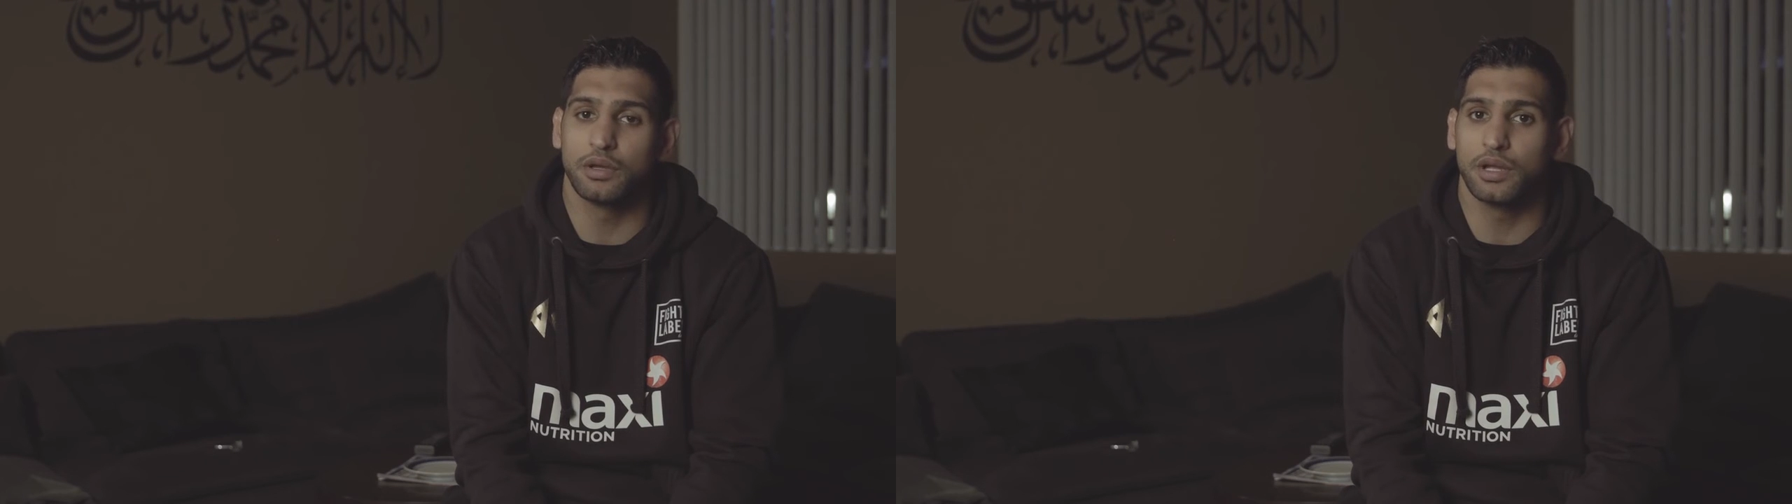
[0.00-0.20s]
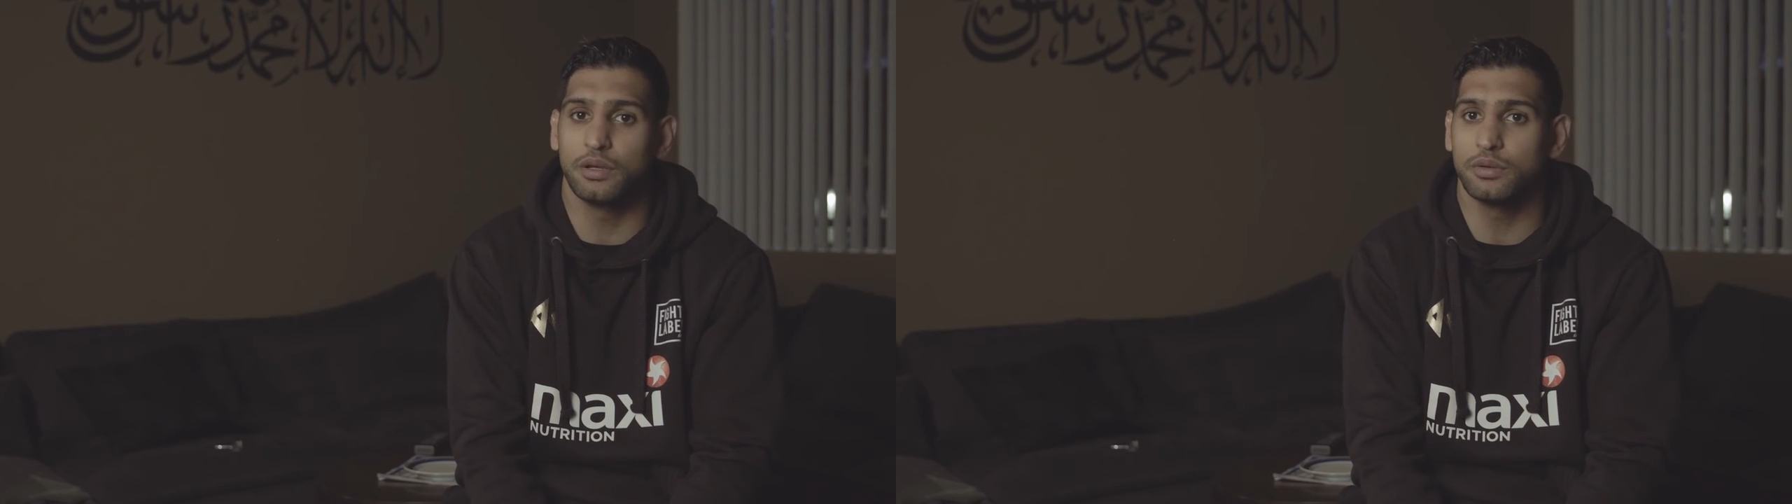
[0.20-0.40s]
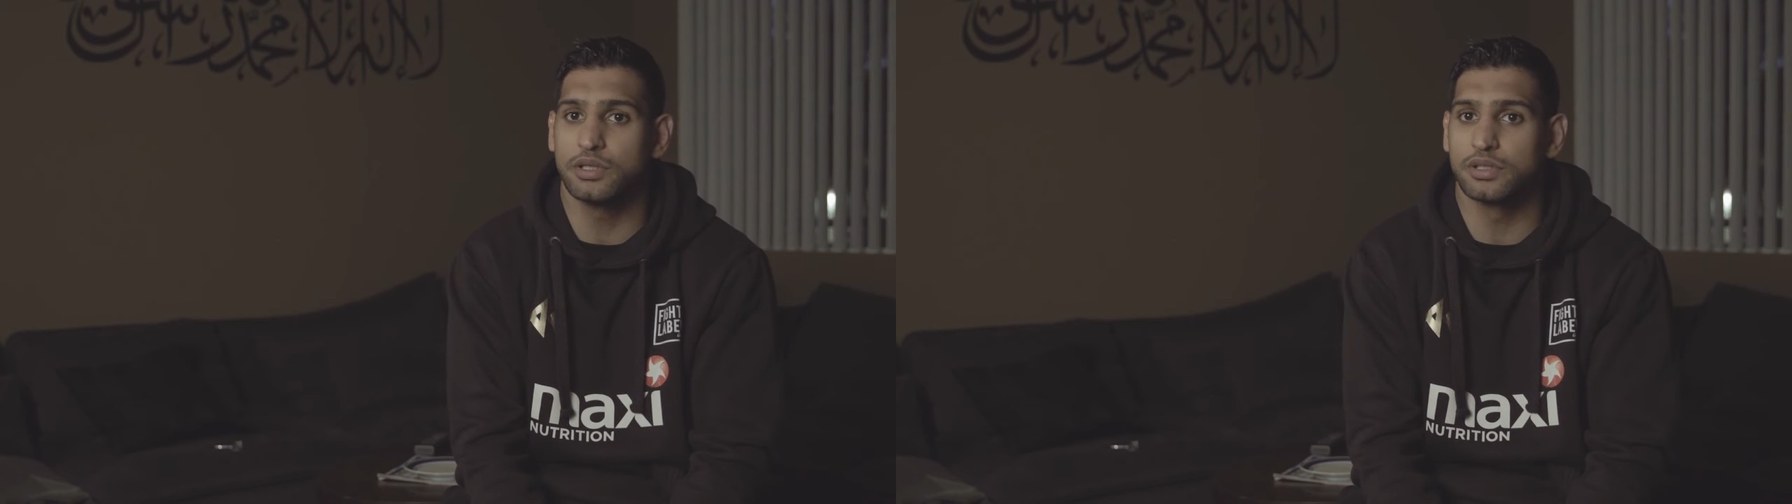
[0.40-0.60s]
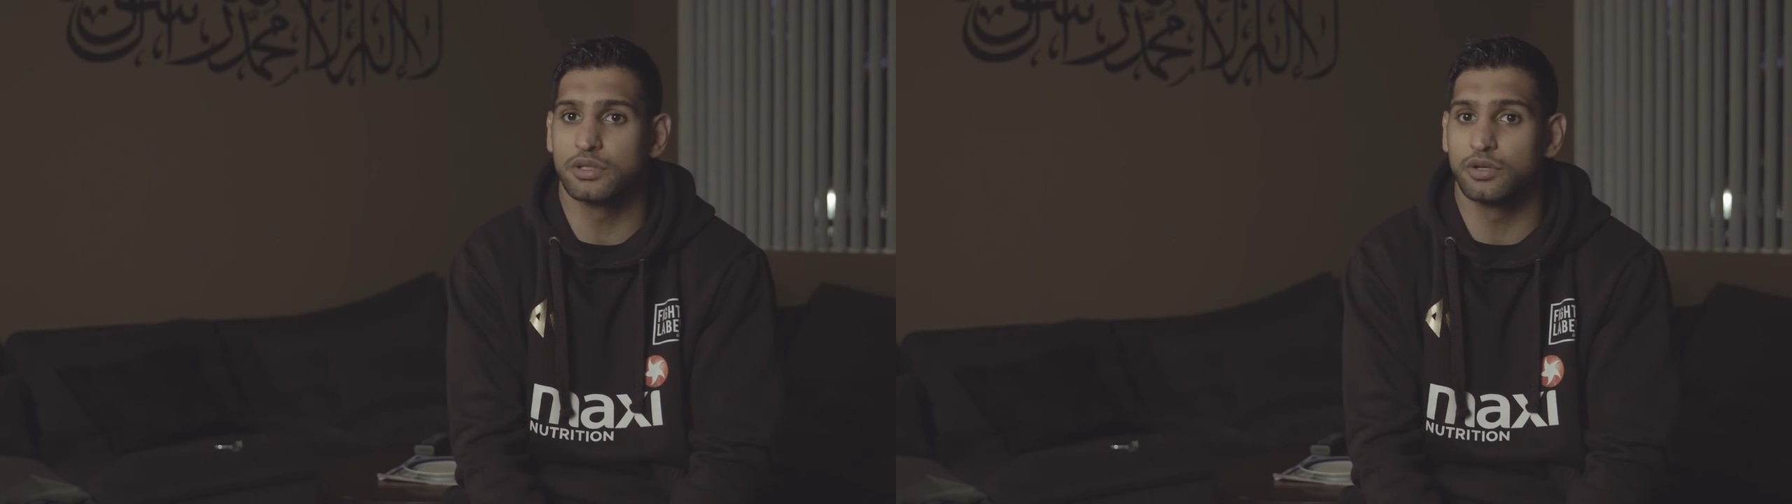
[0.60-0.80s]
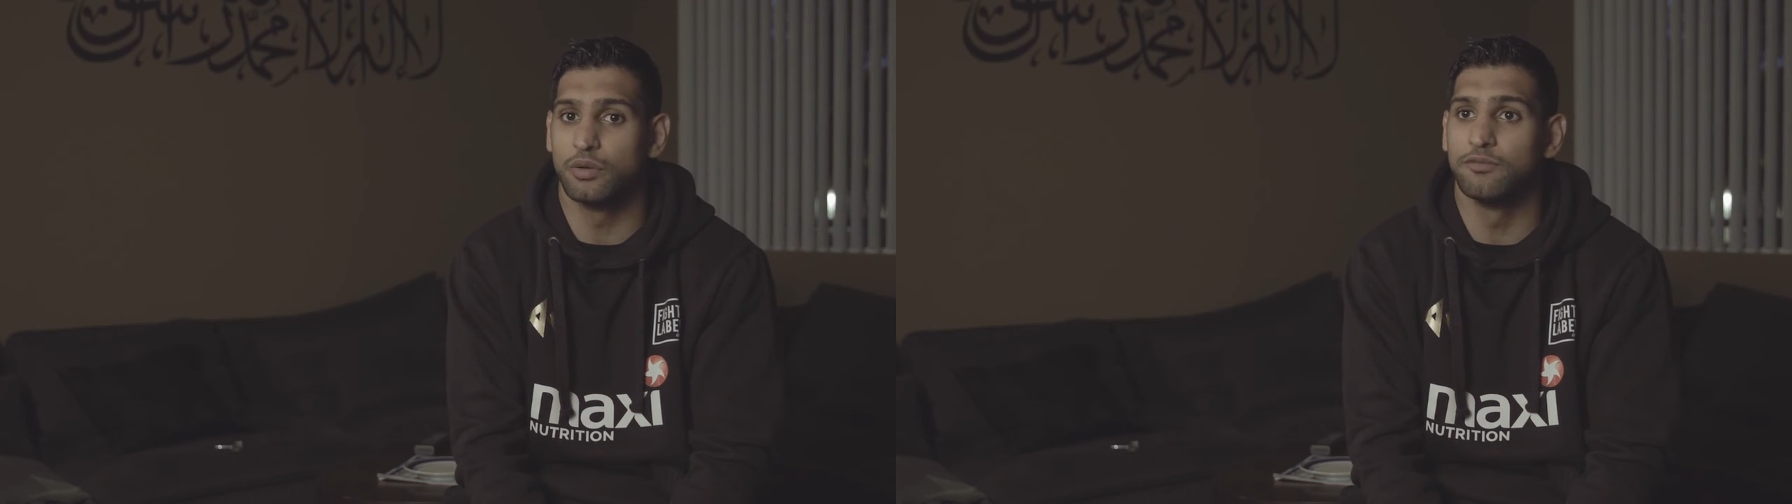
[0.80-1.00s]
Canelo is a
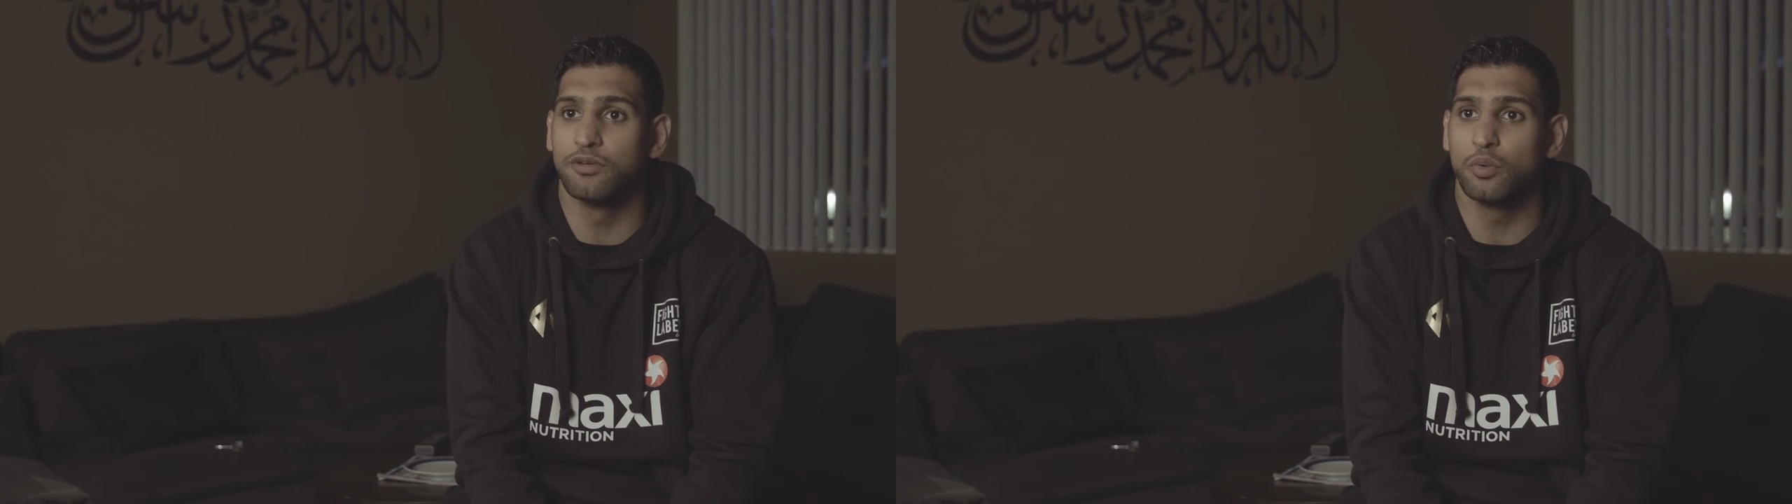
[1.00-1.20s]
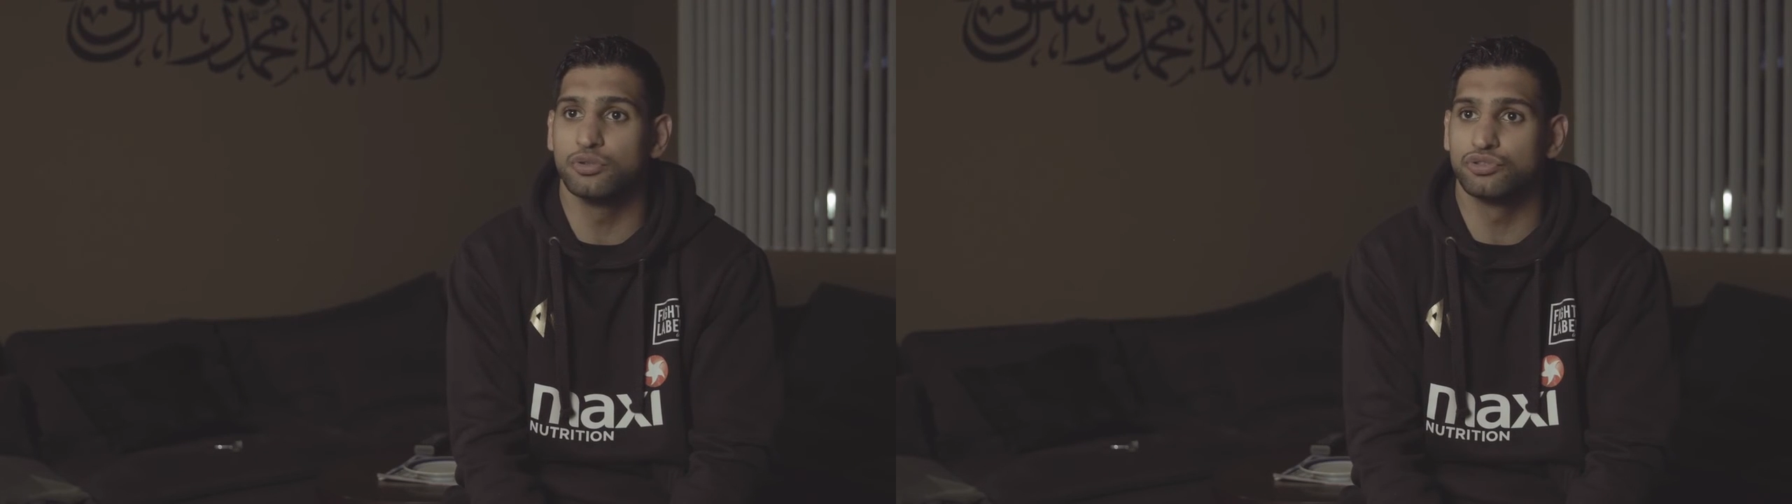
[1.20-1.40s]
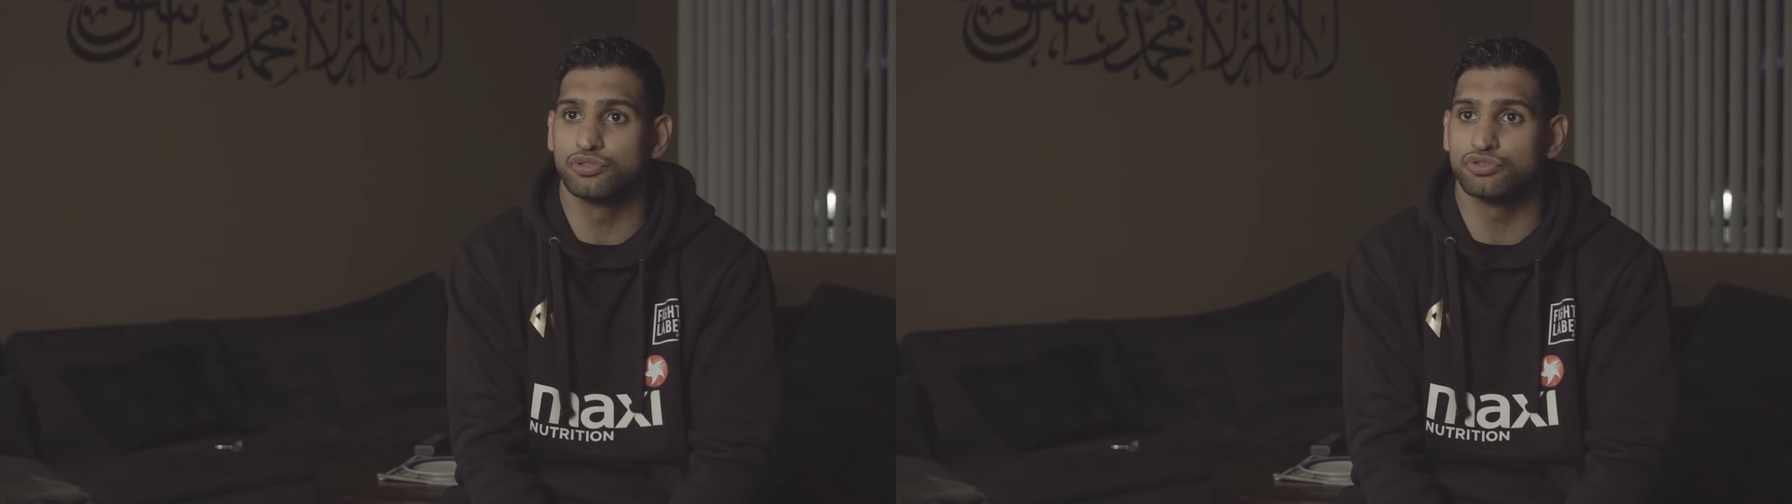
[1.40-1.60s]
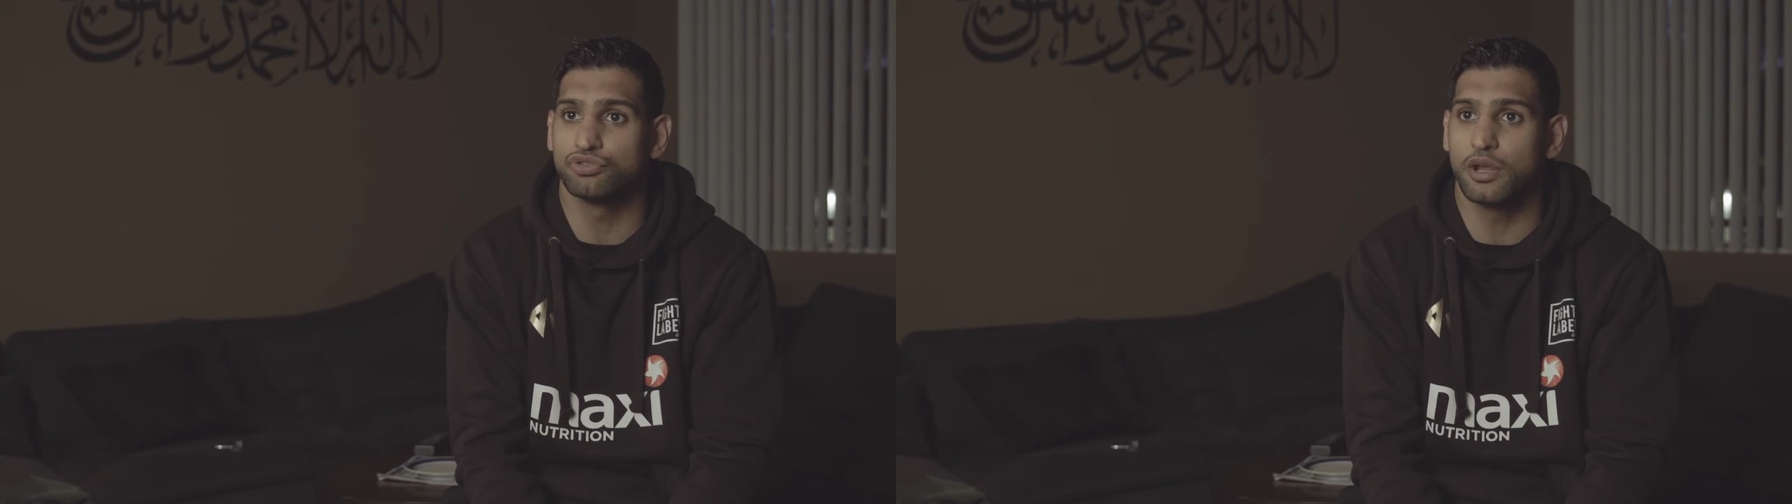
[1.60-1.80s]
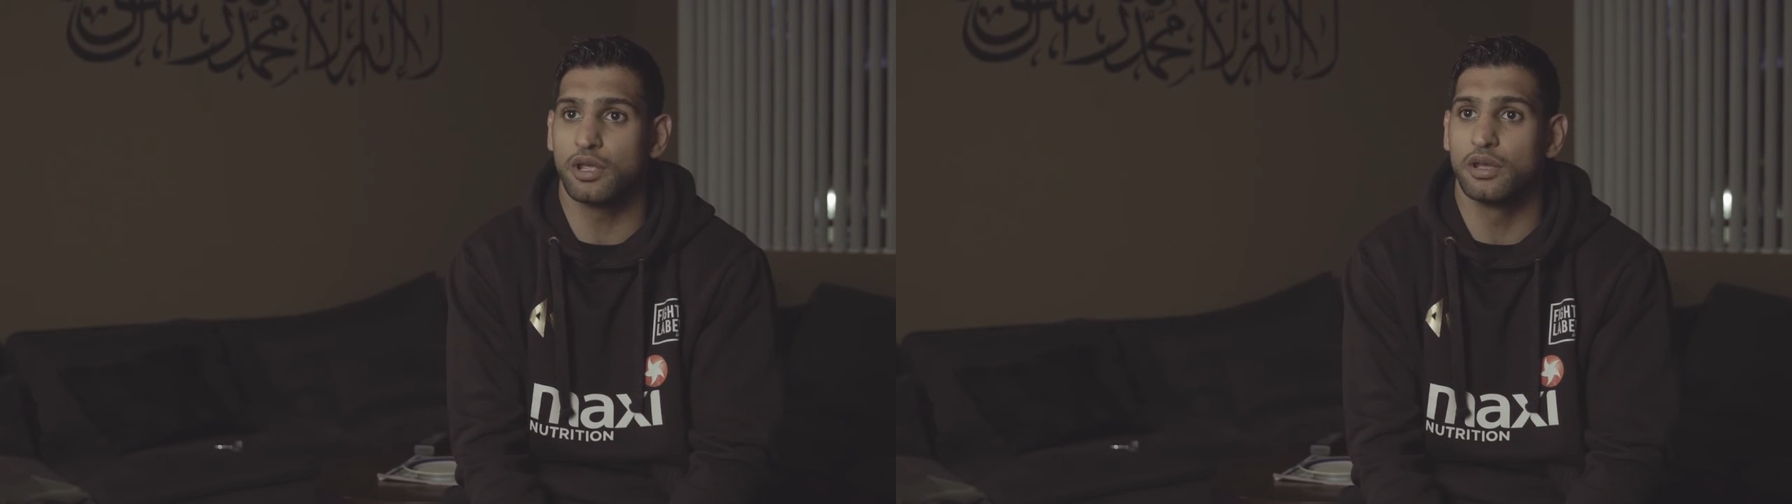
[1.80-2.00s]
come forward
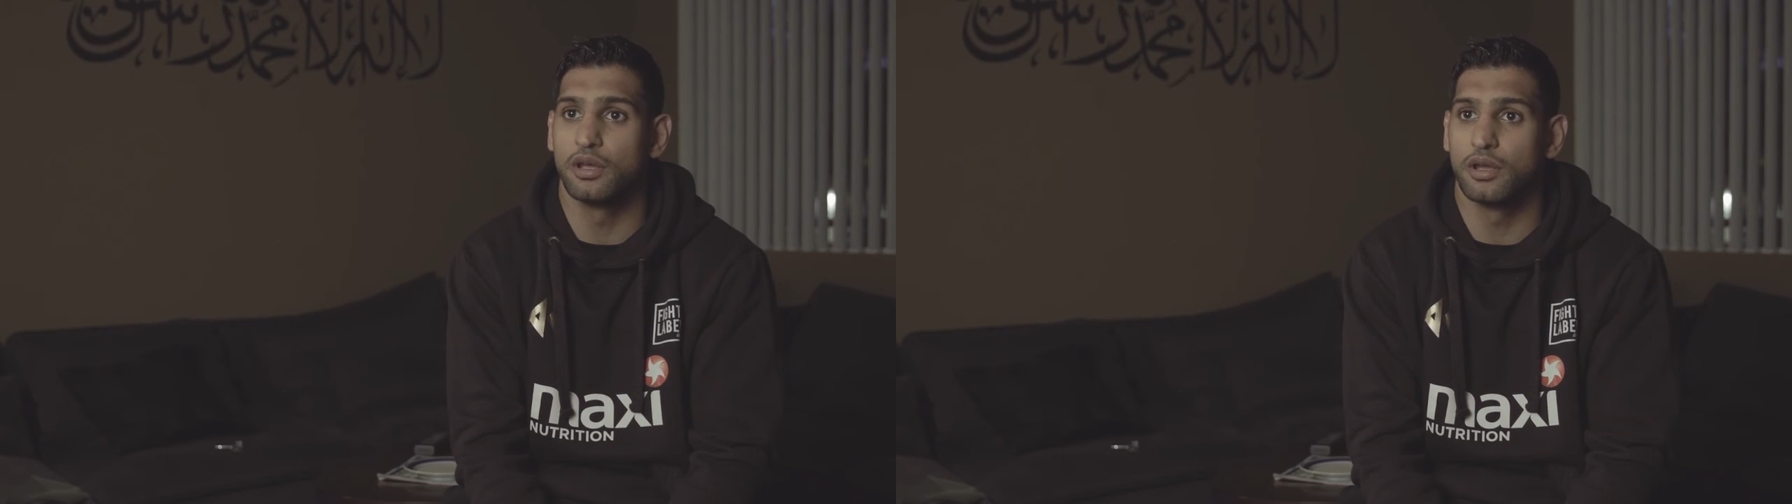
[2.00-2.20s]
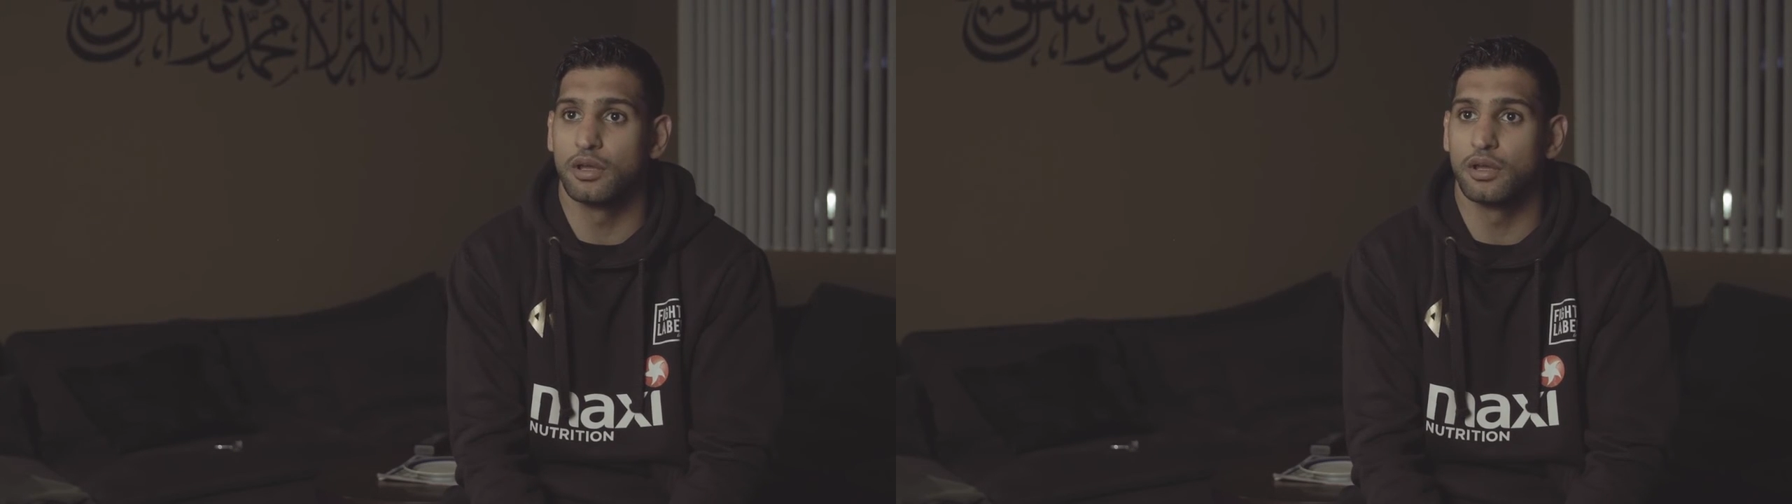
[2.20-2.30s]
straight